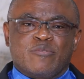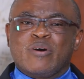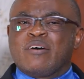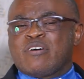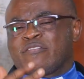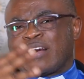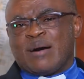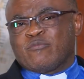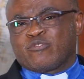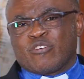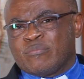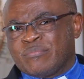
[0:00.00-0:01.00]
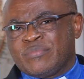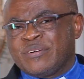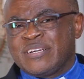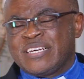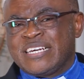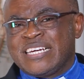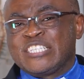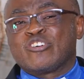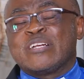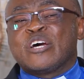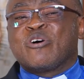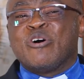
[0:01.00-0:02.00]
Where we have come from, it's
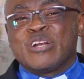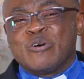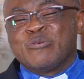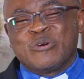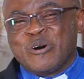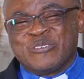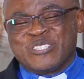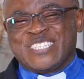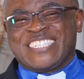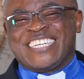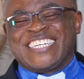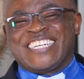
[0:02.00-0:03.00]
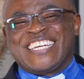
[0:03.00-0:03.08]
only God who knows.